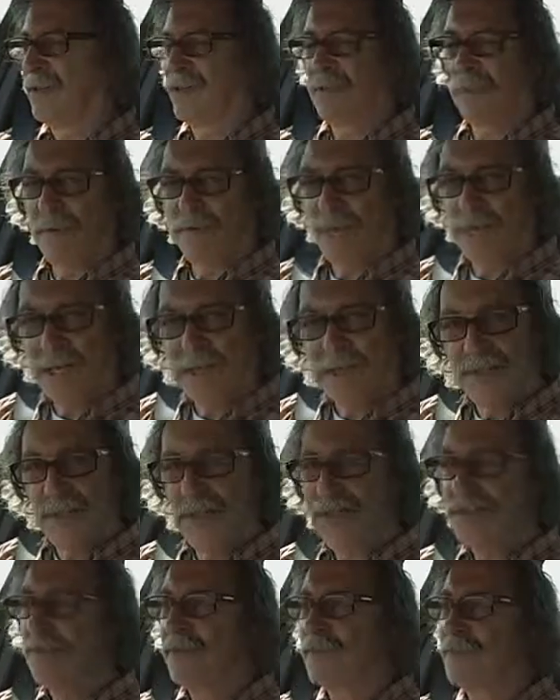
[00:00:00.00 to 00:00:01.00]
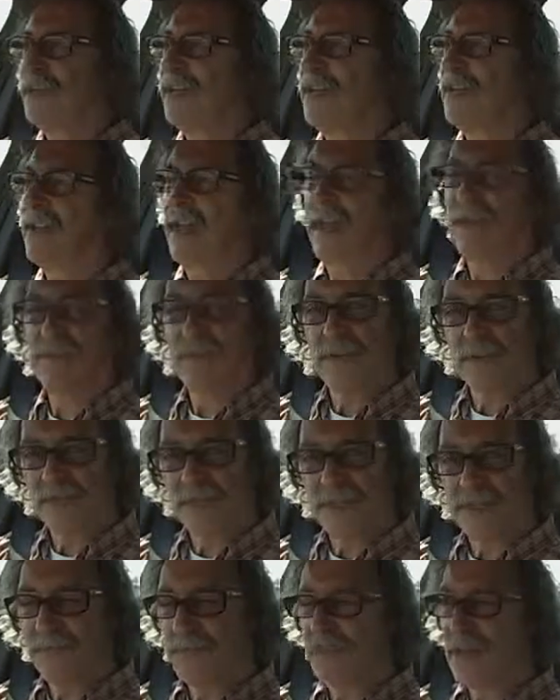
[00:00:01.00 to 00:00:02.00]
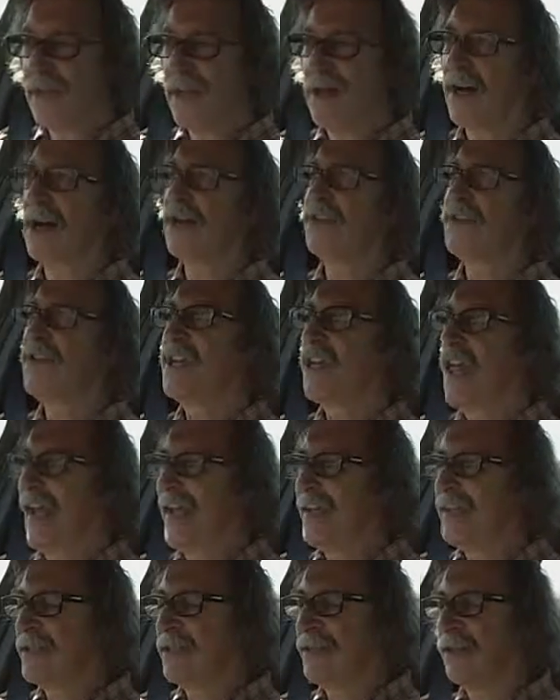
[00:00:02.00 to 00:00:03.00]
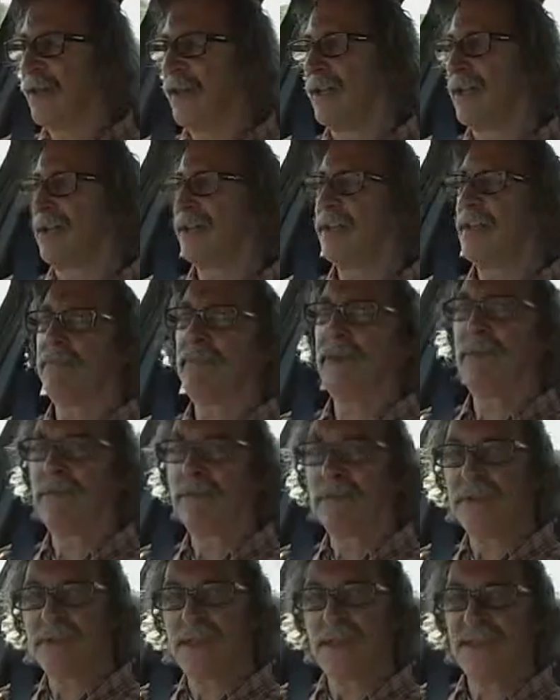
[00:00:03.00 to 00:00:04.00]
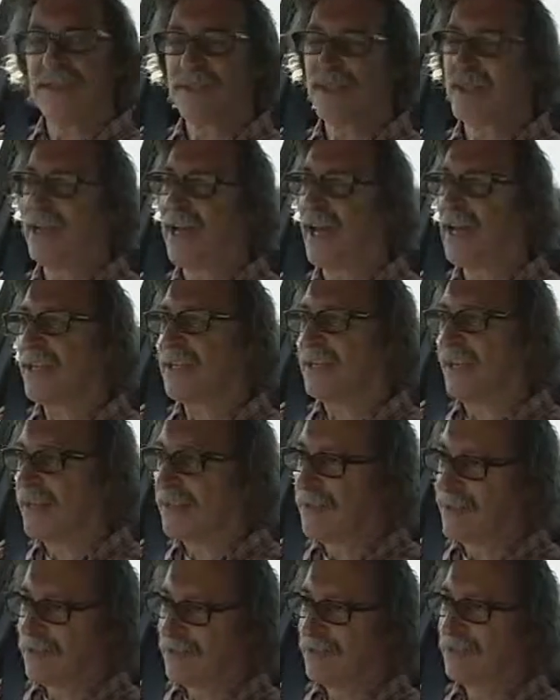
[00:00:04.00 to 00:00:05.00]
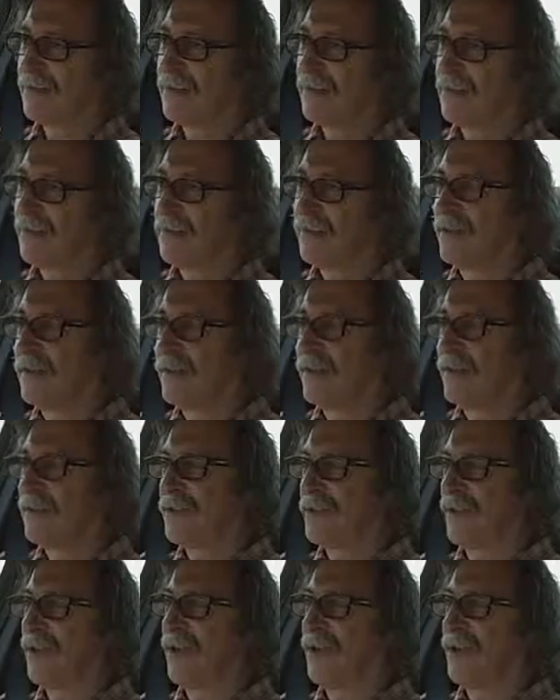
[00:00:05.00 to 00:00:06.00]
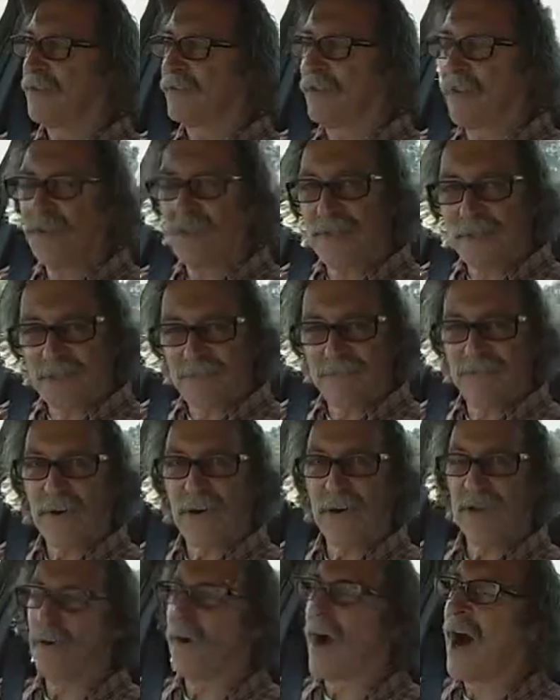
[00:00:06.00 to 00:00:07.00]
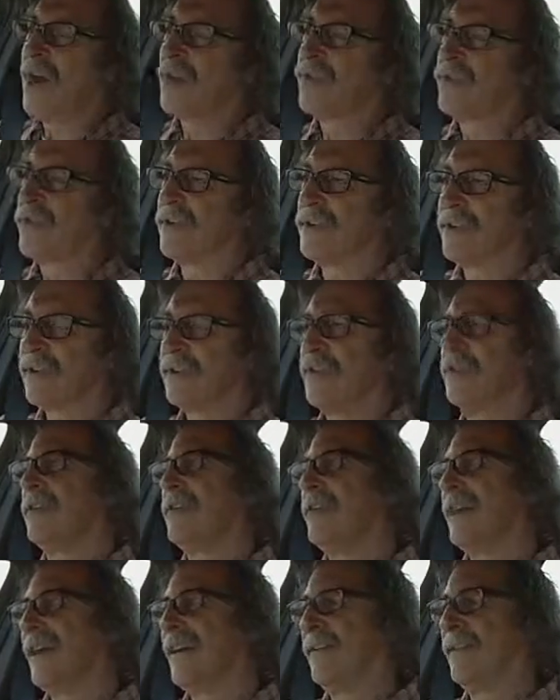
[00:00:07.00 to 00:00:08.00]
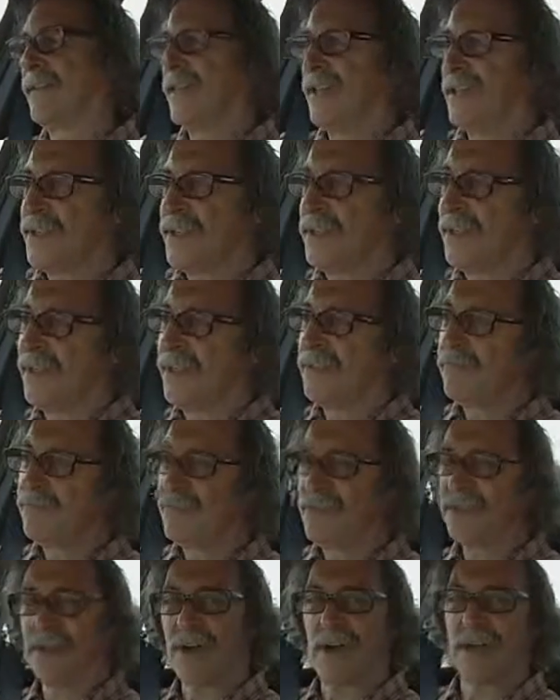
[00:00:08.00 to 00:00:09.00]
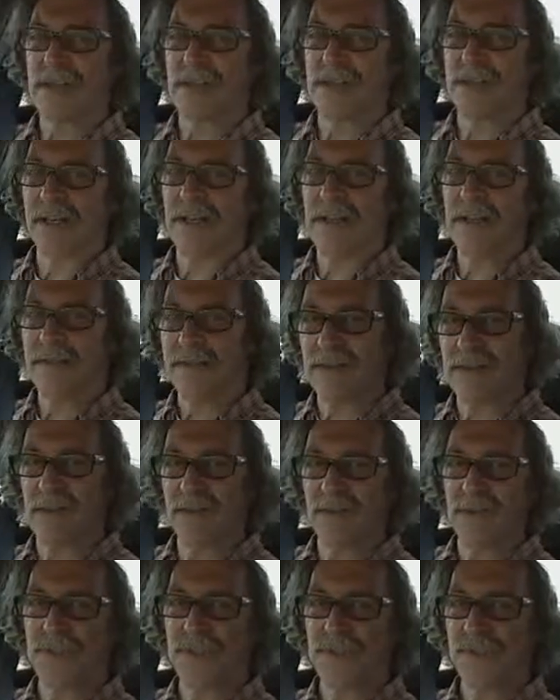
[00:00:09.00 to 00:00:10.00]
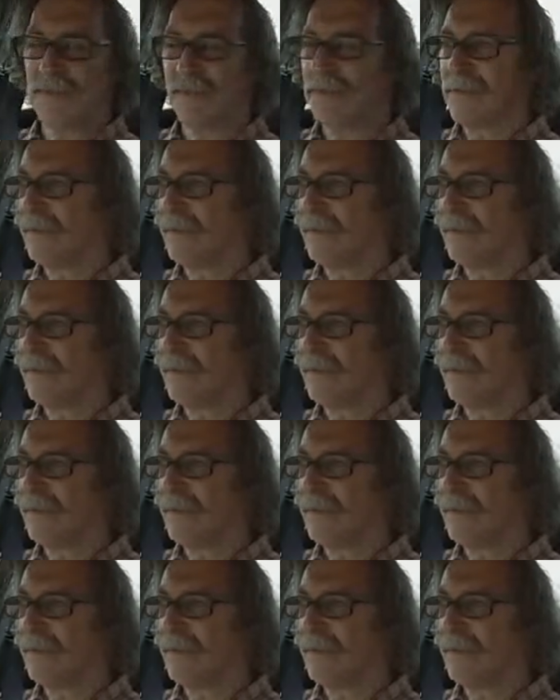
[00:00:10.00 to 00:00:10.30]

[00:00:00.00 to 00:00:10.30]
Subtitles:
to be placed into a tin can for the rest of their lives. Yet, a lot of the people that he's selected to go through to this final 100 have listed precisely those